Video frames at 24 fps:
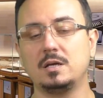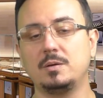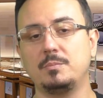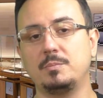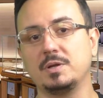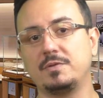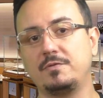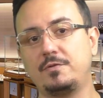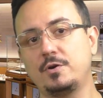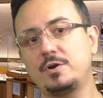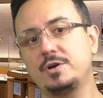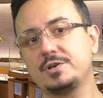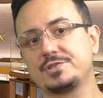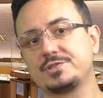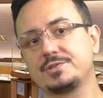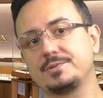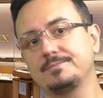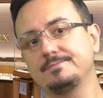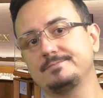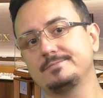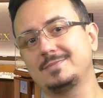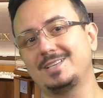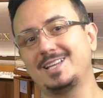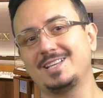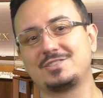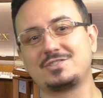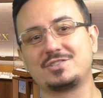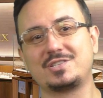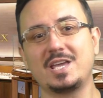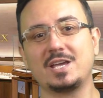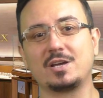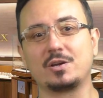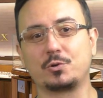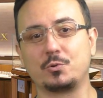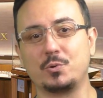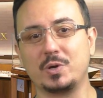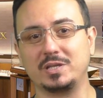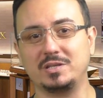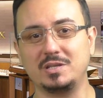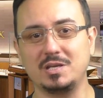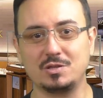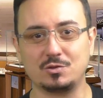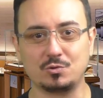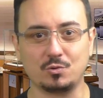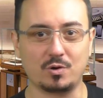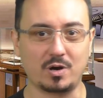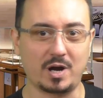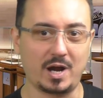But first, let's take a quick
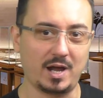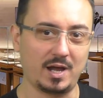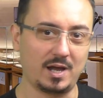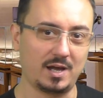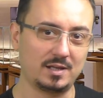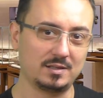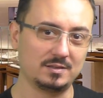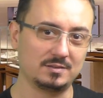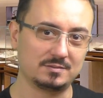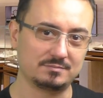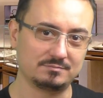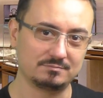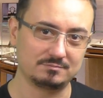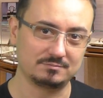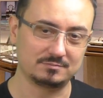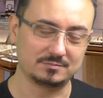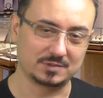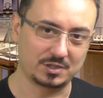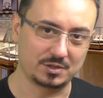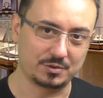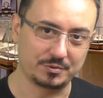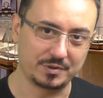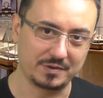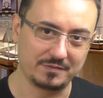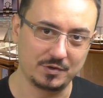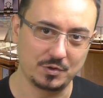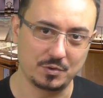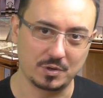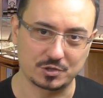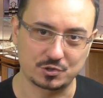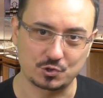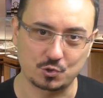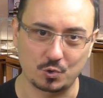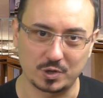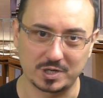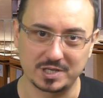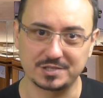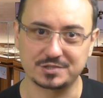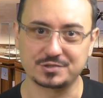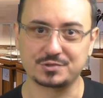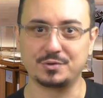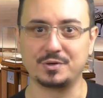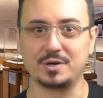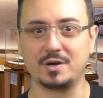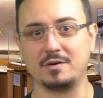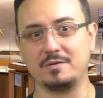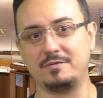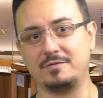detour and review a short
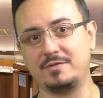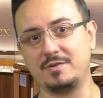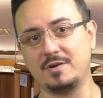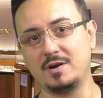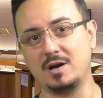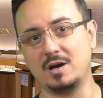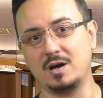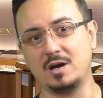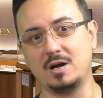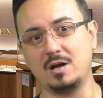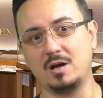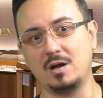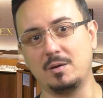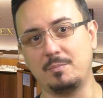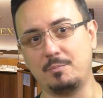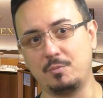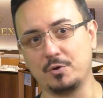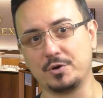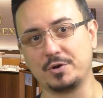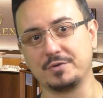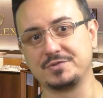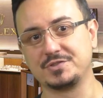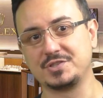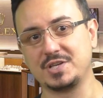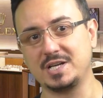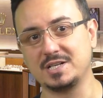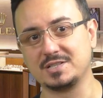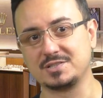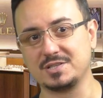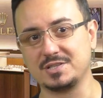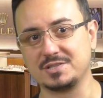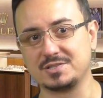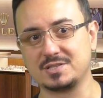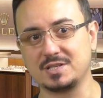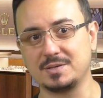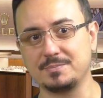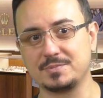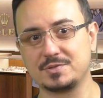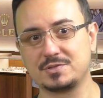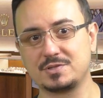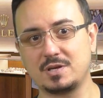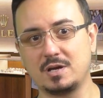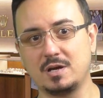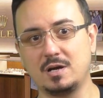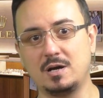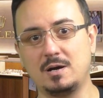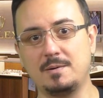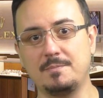history of point-of-sale systems.
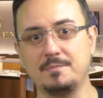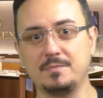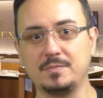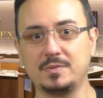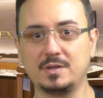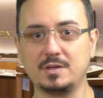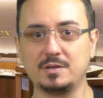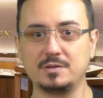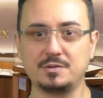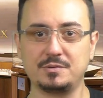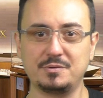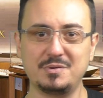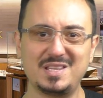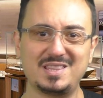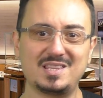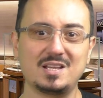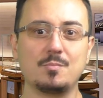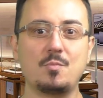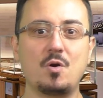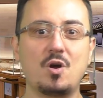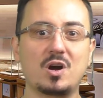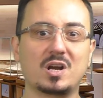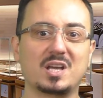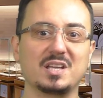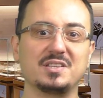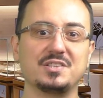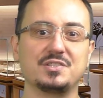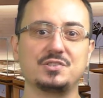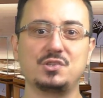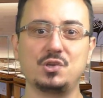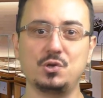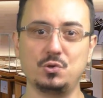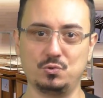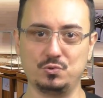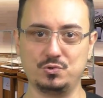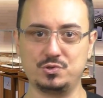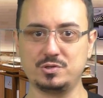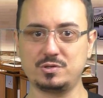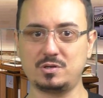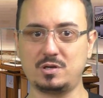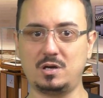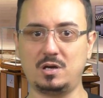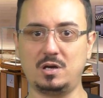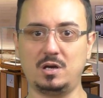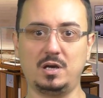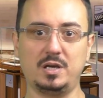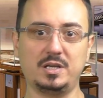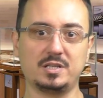The retail market is huge.
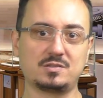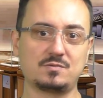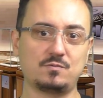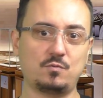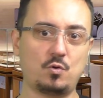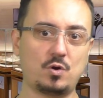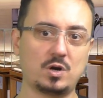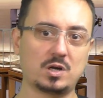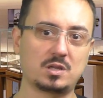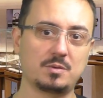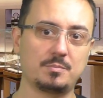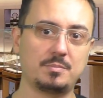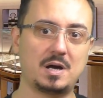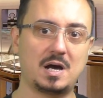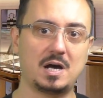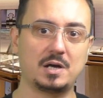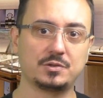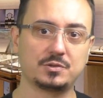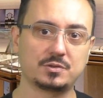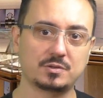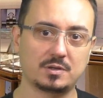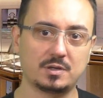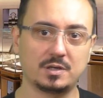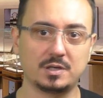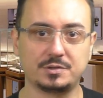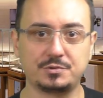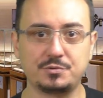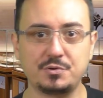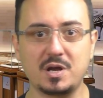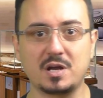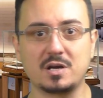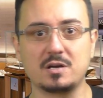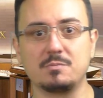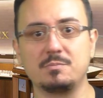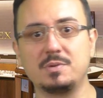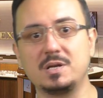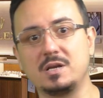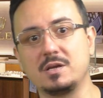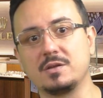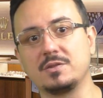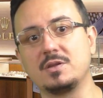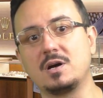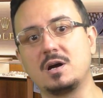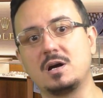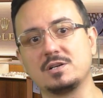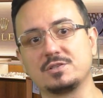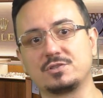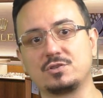It's worth about $300 billion
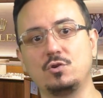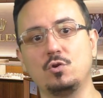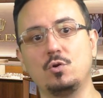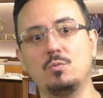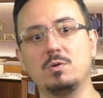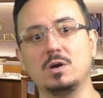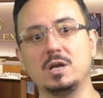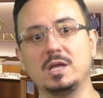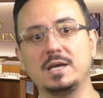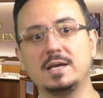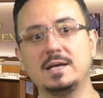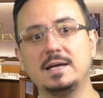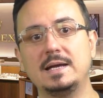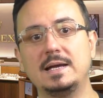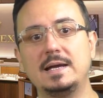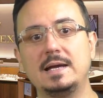globally.